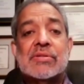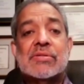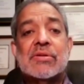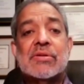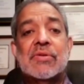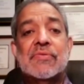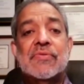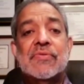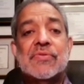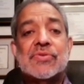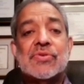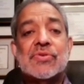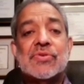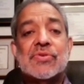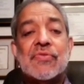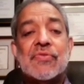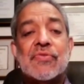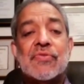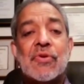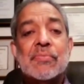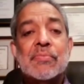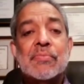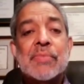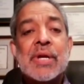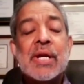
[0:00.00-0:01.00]
So
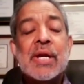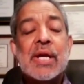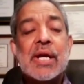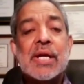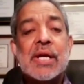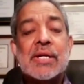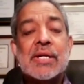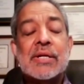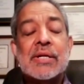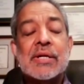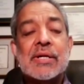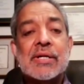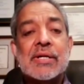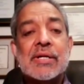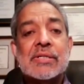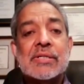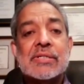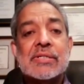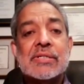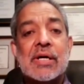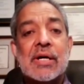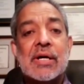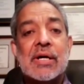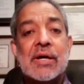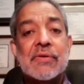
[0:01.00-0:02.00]
for me, it
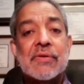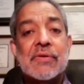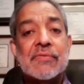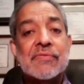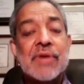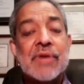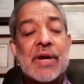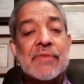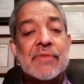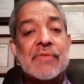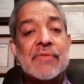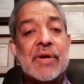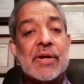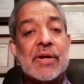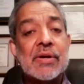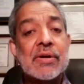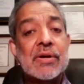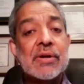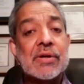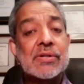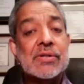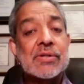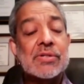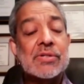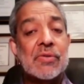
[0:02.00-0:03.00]
is very, very
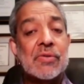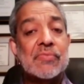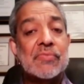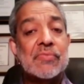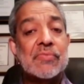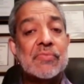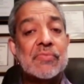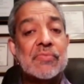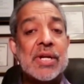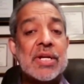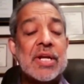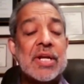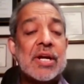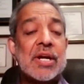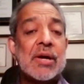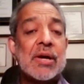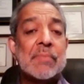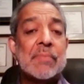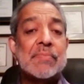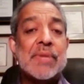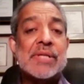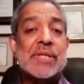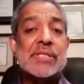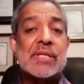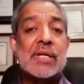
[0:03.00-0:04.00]
good. So for me,
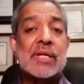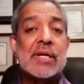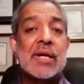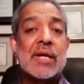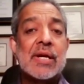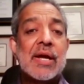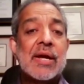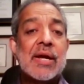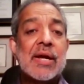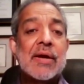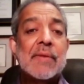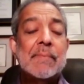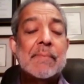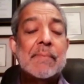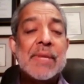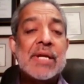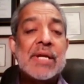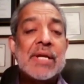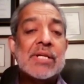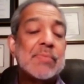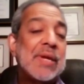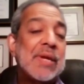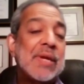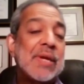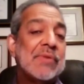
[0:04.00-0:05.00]
decompressing
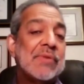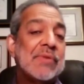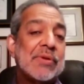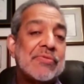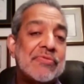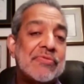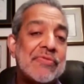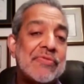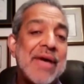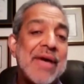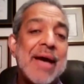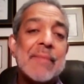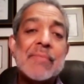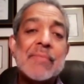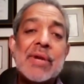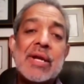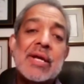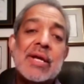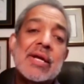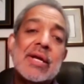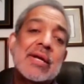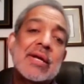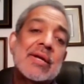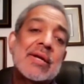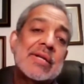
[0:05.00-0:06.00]
means being with
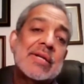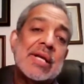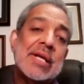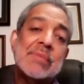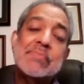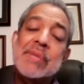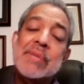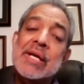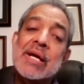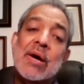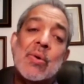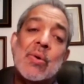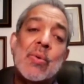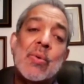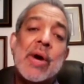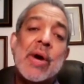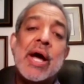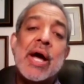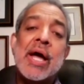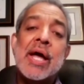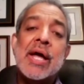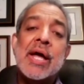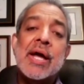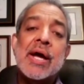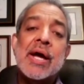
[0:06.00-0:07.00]
family, just being
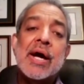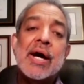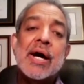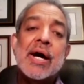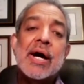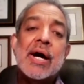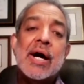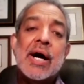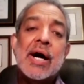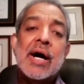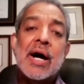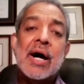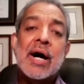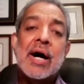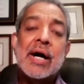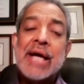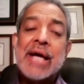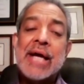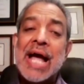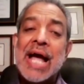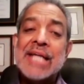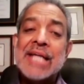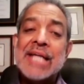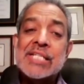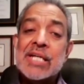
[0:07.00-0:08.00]
away,
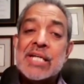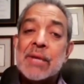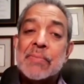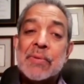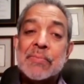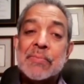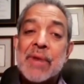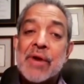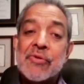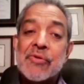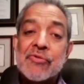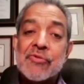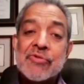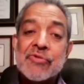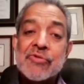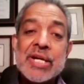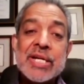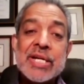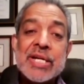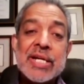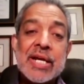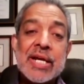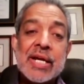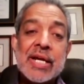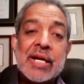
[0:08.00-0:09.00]
catching up on my
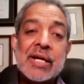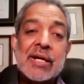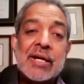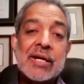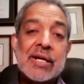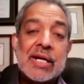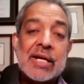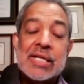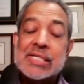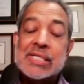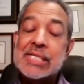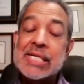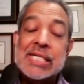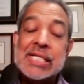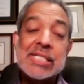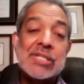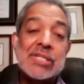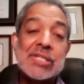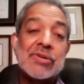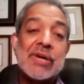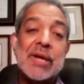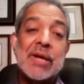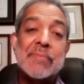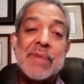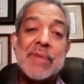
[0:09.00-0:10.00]
reading. It's easy
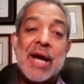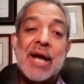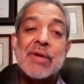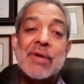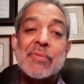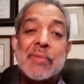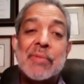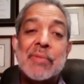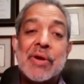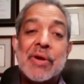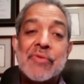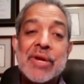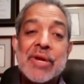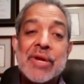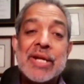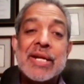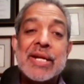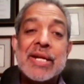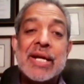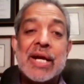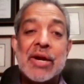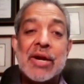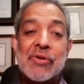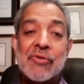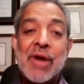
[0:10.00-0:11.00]
to get behind on my
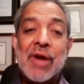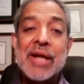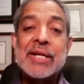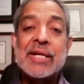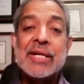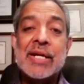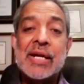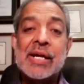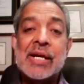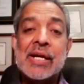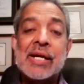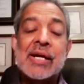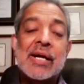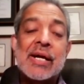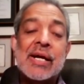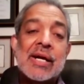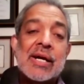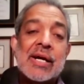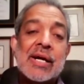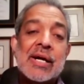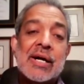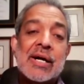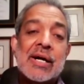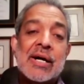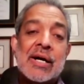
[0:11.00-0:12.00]
reading and writing.
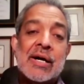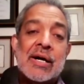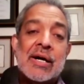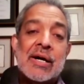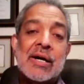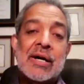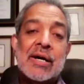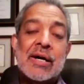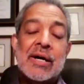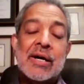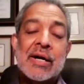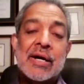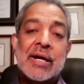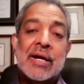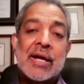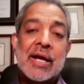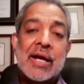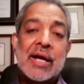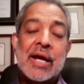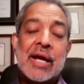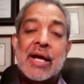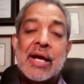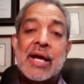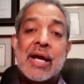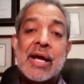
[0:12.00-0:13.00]
Yeah.
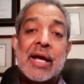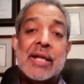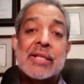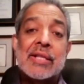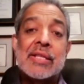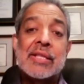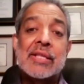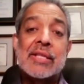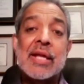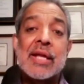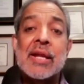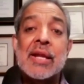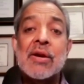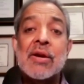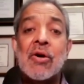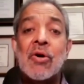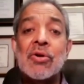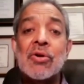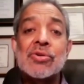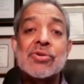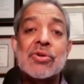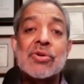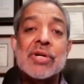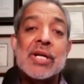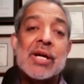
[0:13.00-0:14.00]
And then
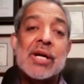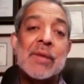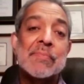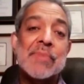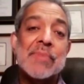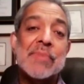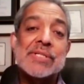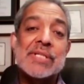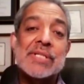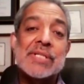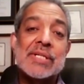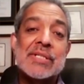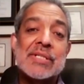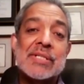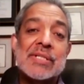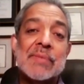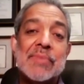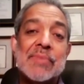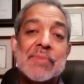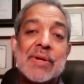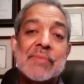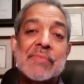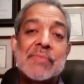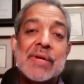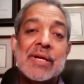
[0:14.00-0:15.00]
also decompressing
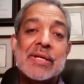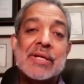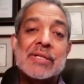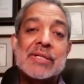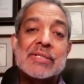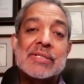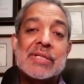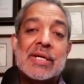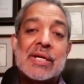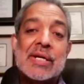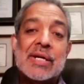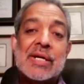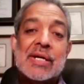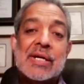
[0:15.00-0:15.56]
simply means